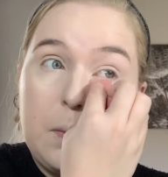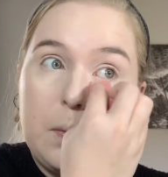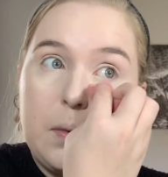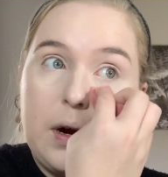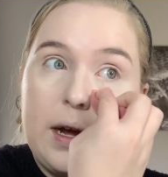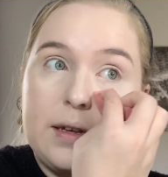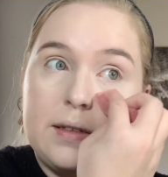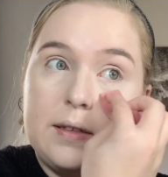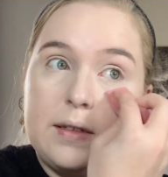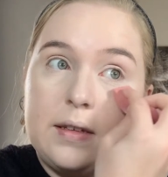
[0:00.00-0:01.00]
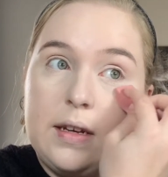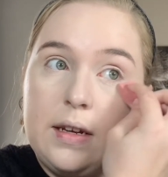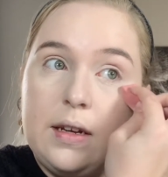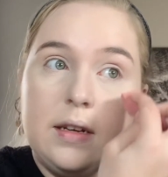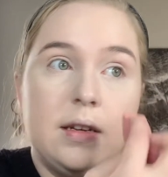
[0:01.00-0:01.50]
press it
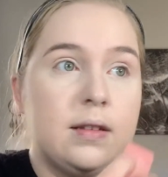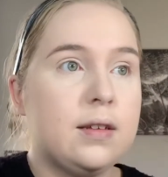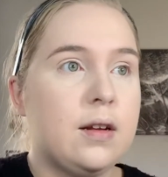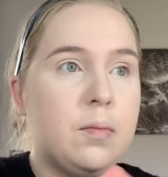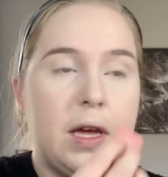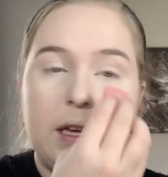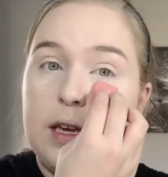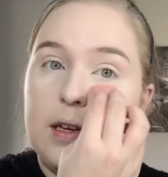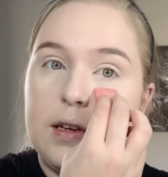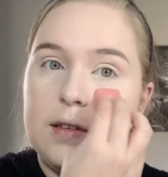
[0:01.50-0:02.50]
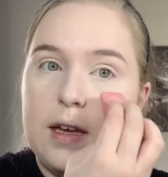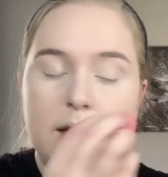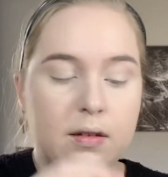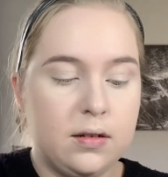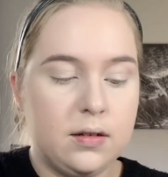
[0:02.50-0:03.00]
in instead of baking, because that
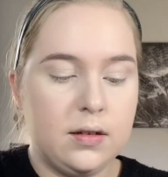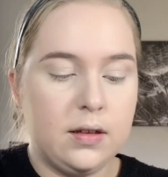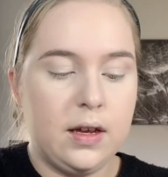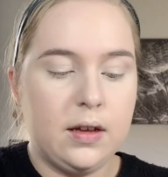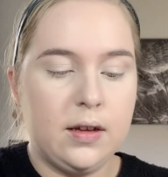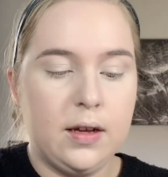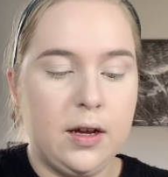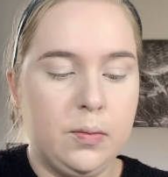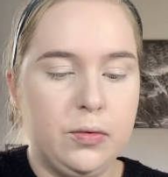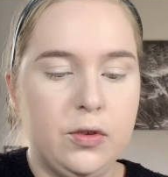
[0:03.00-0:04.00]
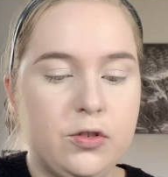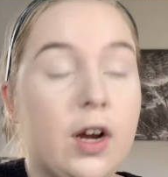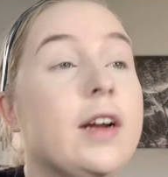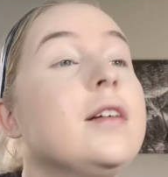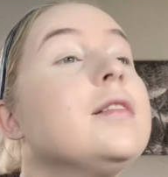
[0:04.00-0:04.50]
helps with
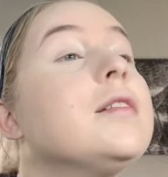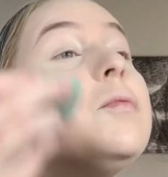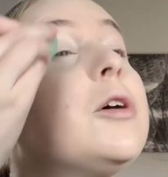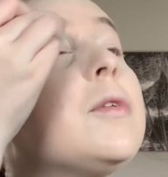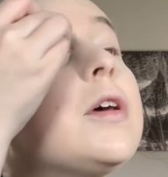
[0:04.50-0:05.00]
dryness. Sometimes I